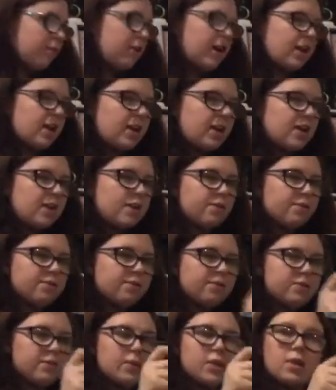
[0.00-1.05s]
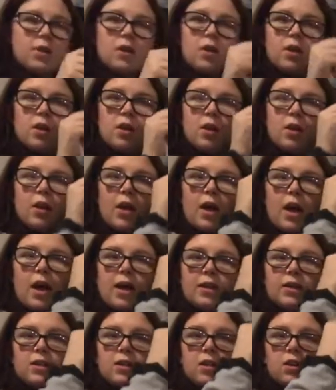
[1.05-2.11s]
three.
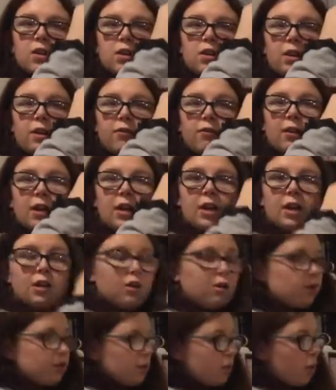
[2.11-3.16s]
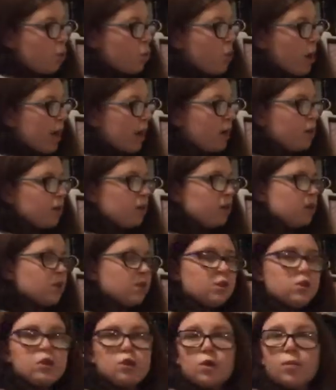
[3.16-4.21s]
And look, they're really long. They're way longer than
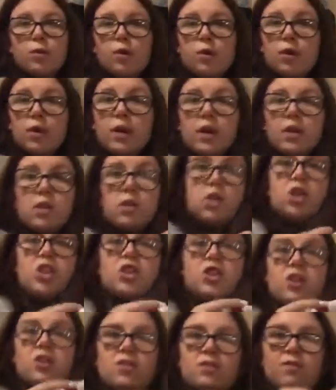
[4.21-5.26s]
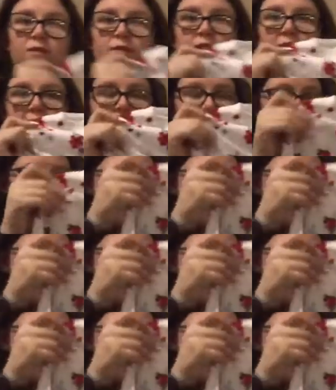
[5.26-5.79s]
a newborn and she doesn't fit in them